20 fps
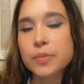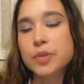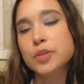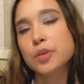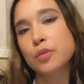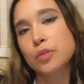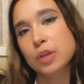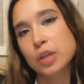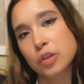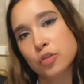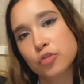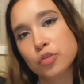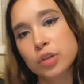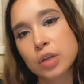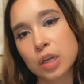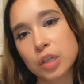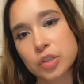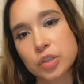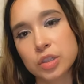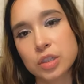So the
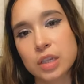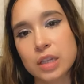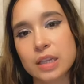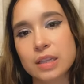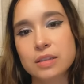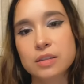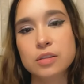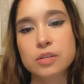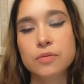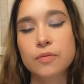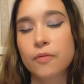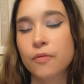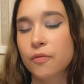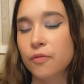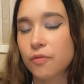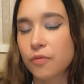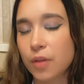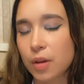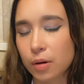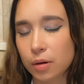introduction is
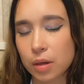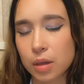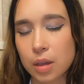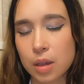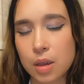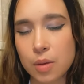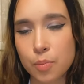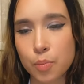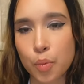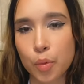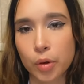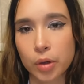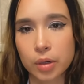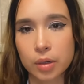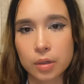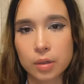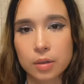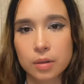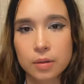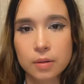very
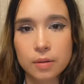important.